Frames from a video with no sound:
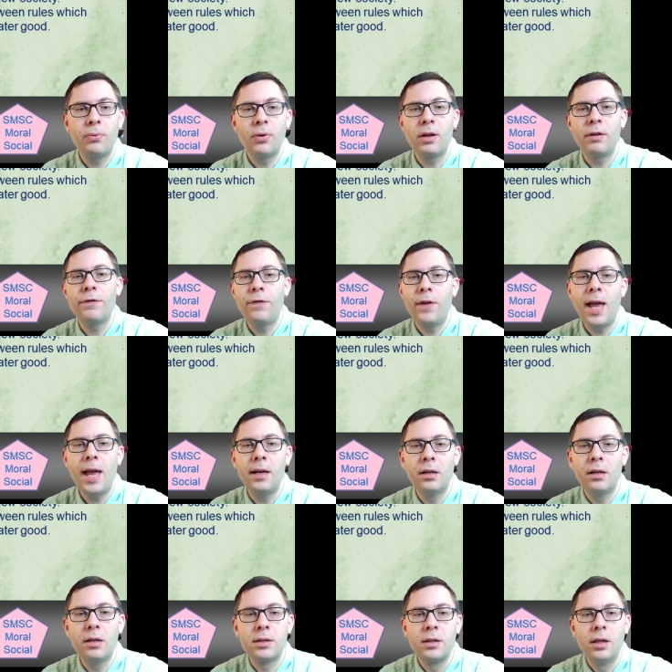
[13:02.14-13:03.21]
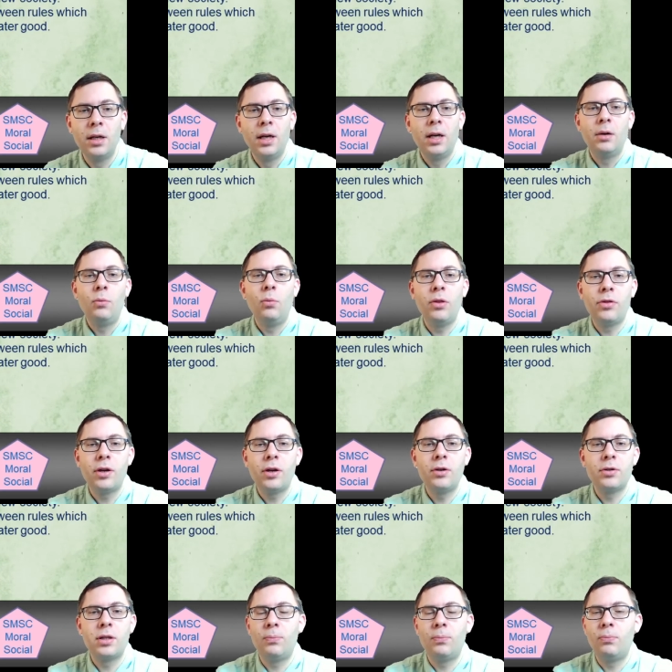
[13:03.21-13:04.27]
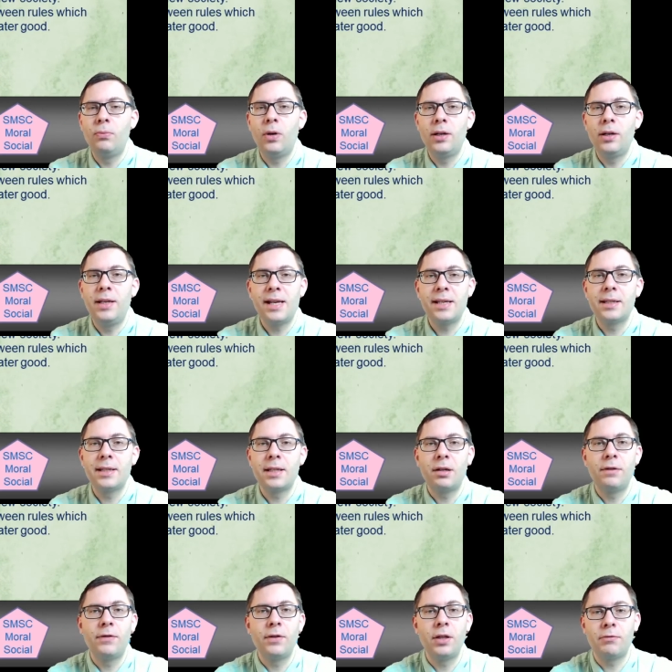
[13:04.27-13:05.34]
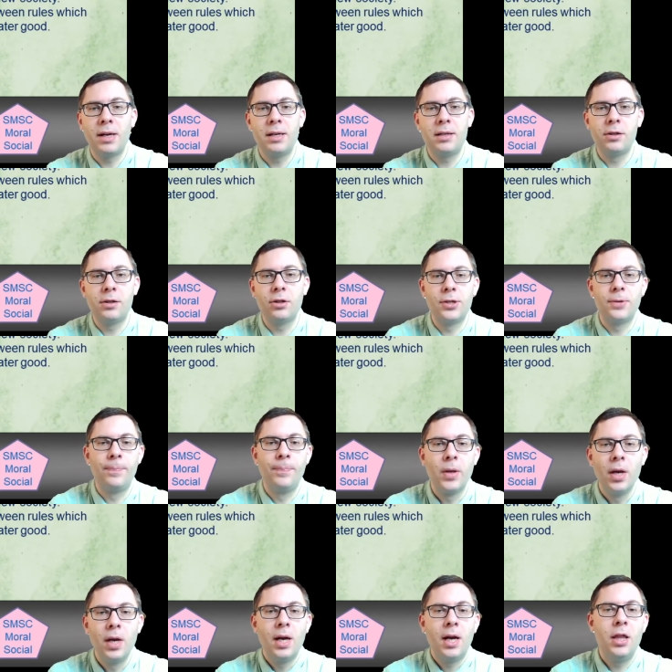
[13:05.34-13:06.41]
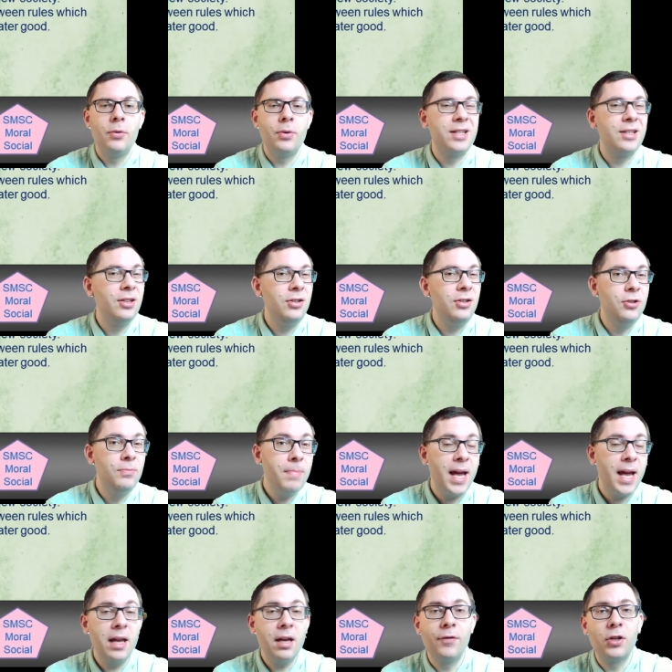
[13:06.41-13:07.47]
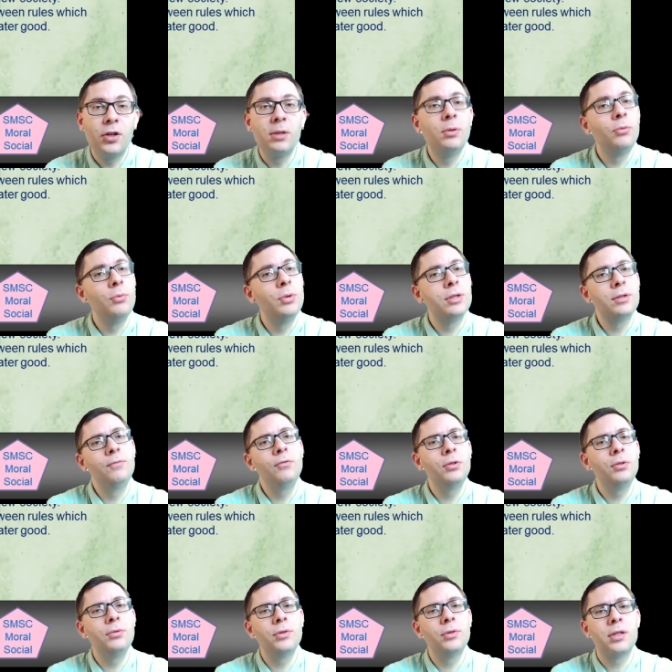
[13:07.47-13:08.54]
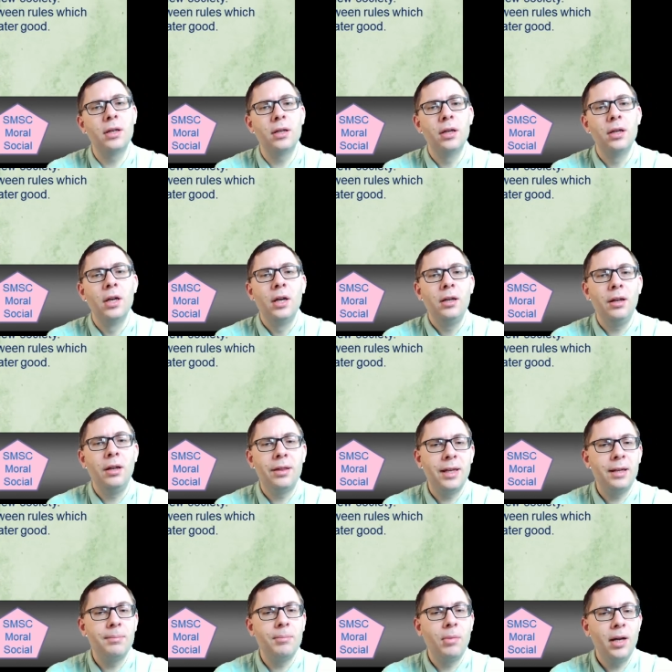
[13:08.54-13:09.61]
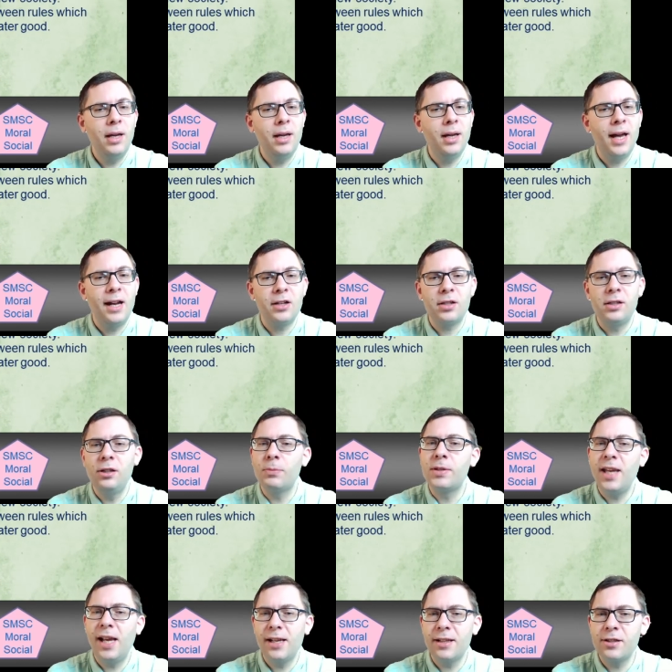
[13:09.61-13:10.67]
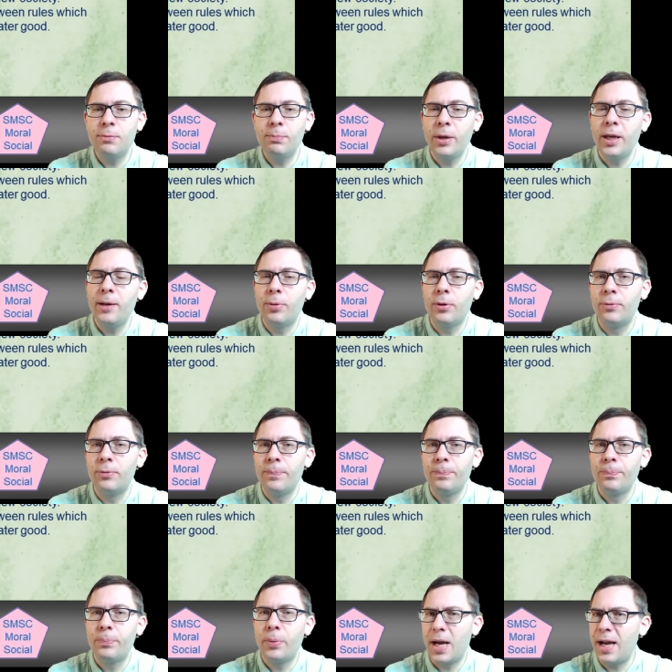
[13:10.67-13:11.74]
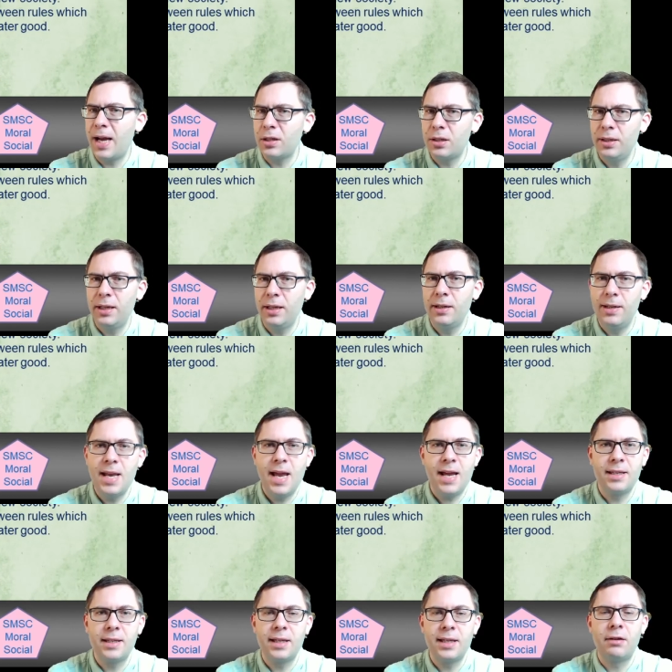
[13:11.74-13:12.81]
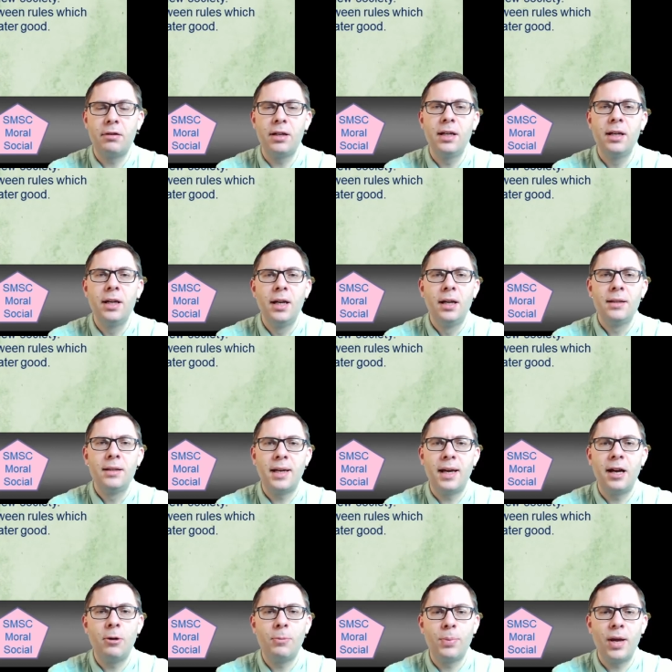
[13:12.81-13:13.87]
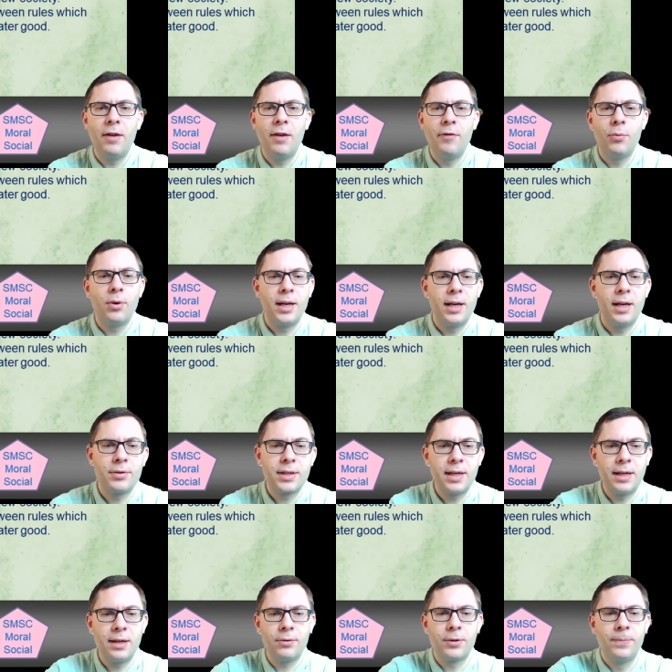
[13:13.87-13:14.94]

fairness with those that are necessary for the greater good. In other words, you may have come up with some rules that you think might actually upset some people, but actually are necessary to help everyone else out.